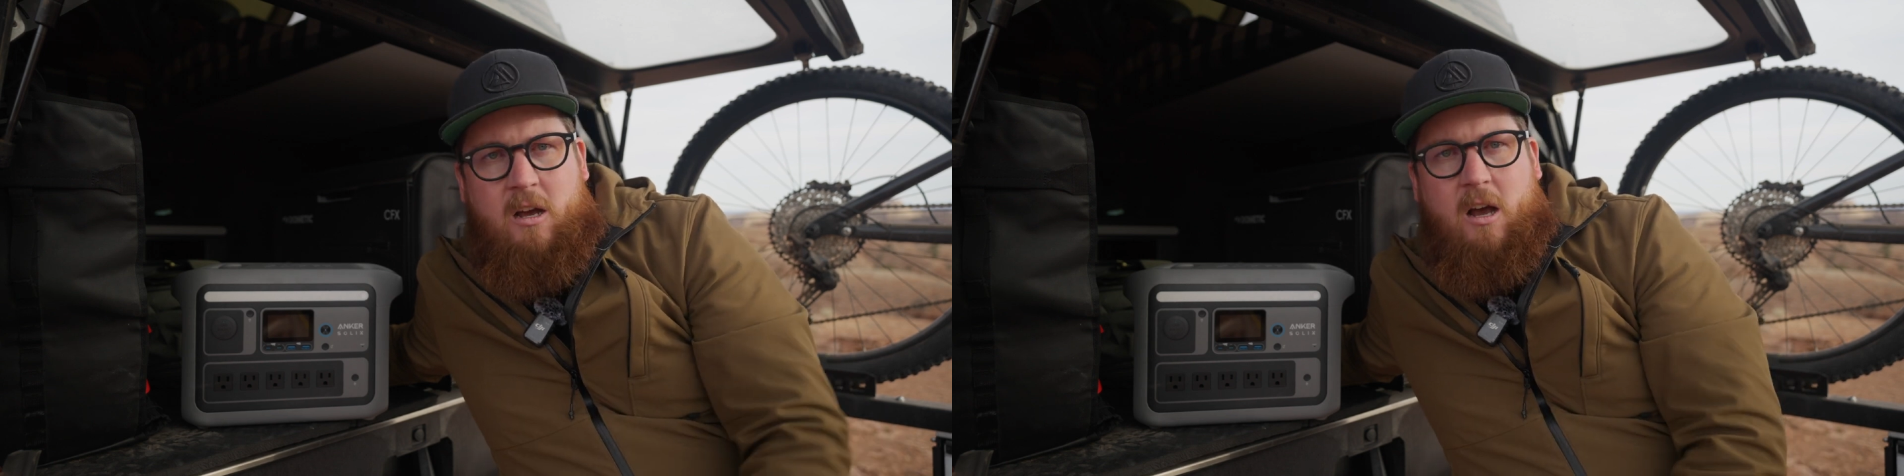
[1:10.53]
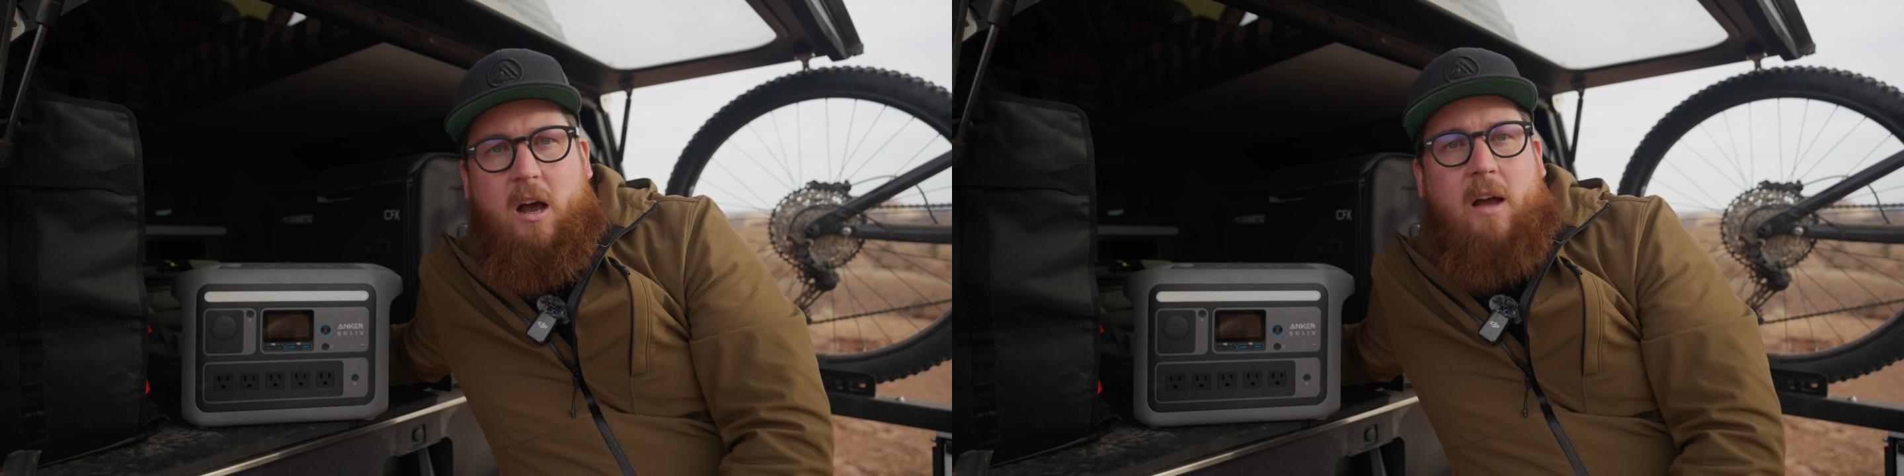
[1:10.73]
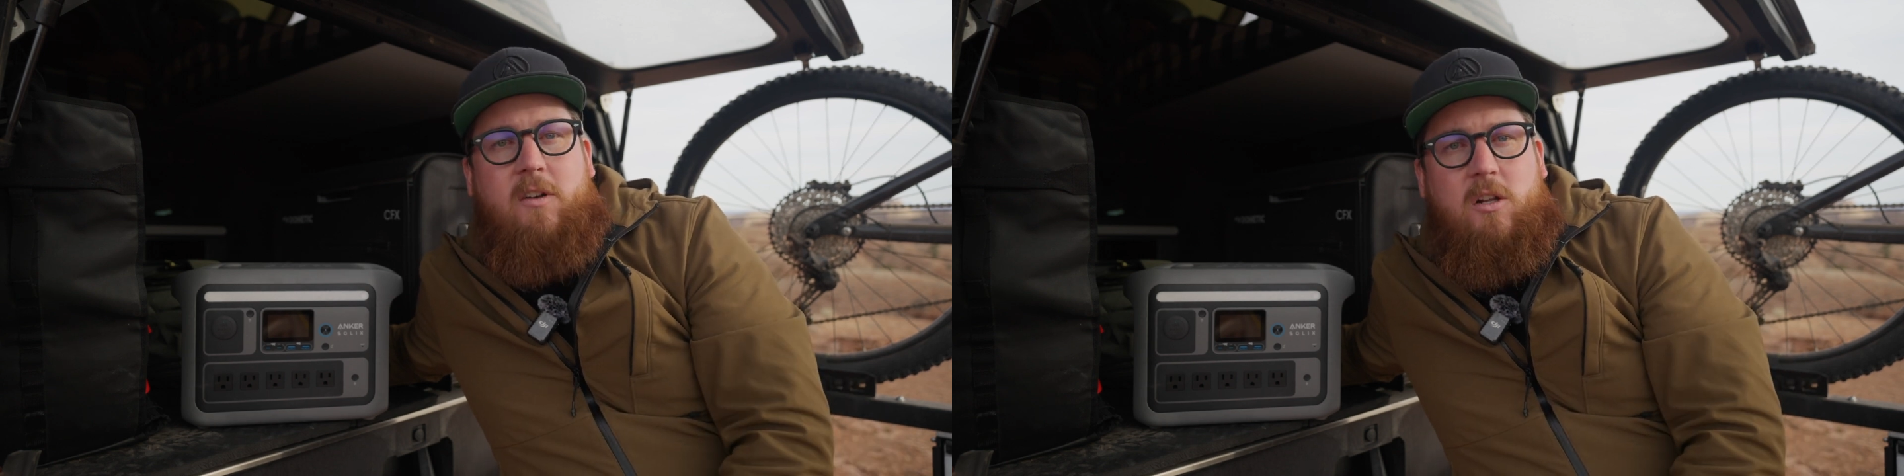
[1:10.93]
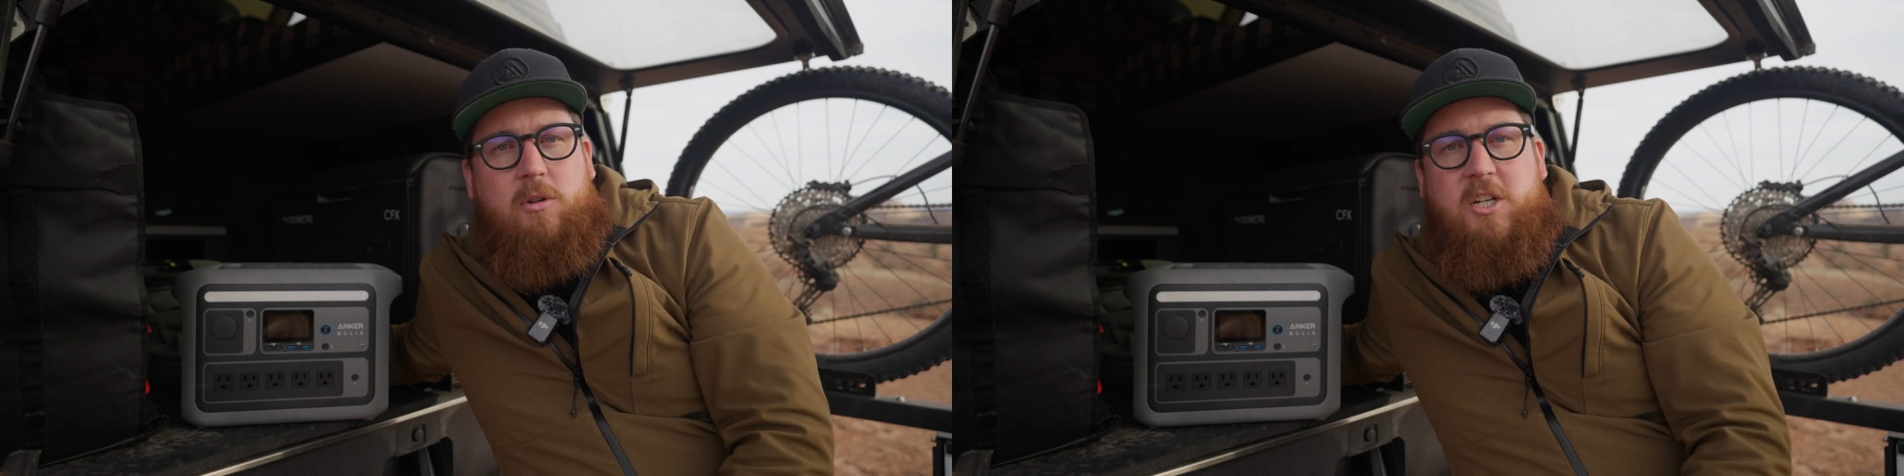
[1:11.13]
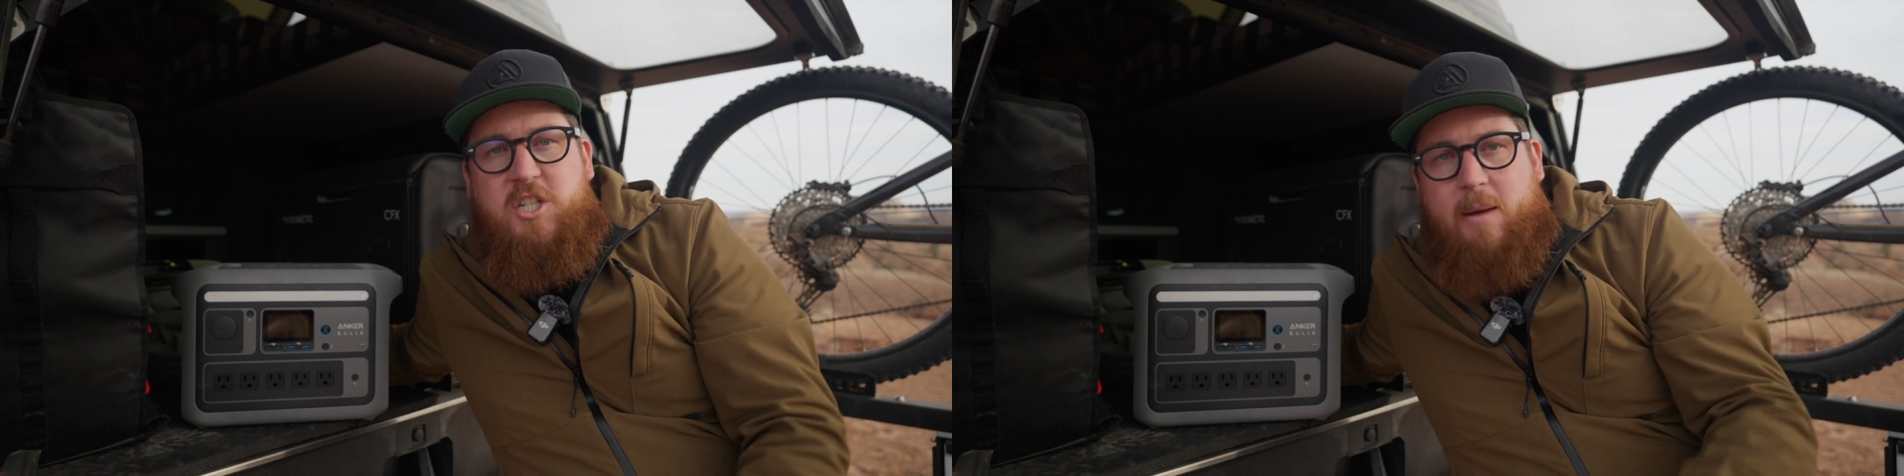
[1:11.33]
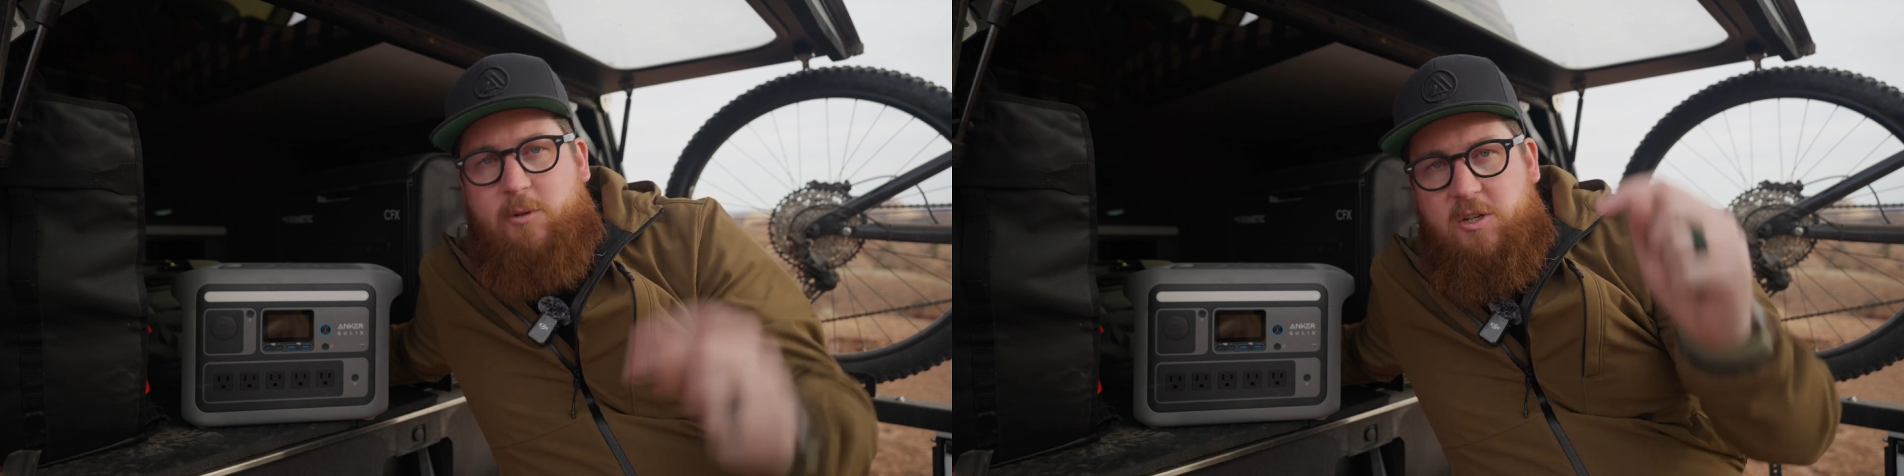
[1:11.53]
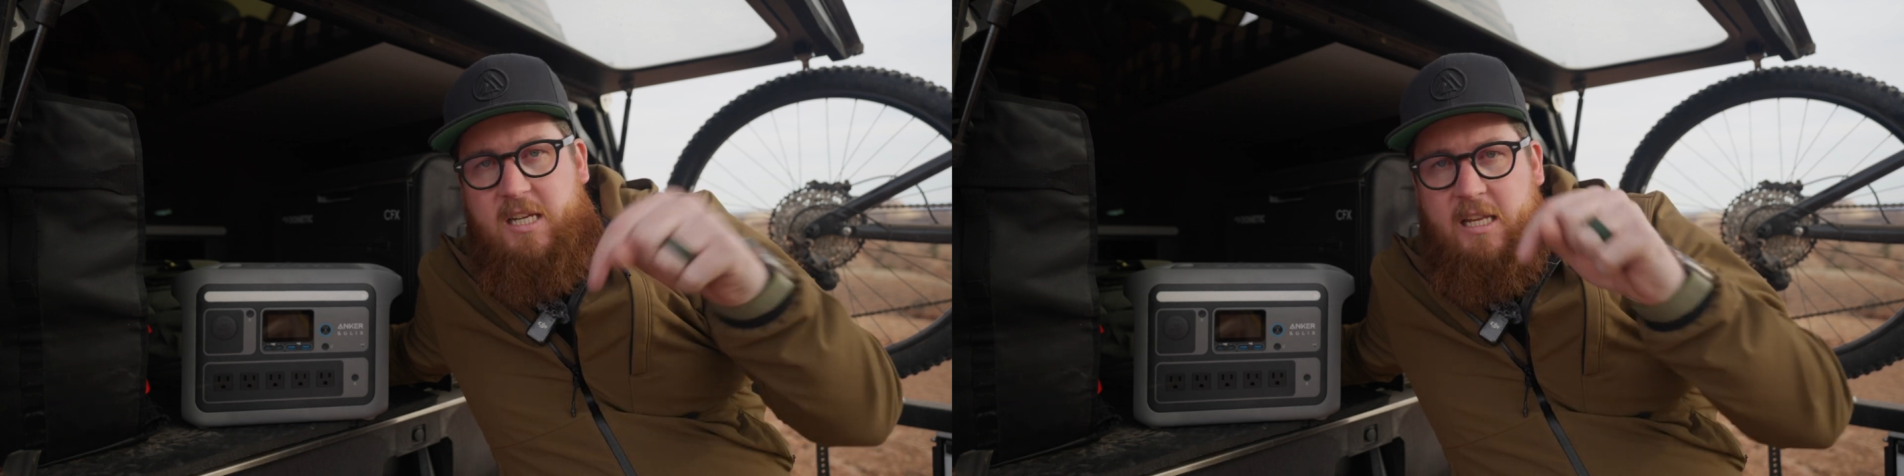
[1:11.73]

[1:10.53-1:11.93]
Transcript: I've included chapters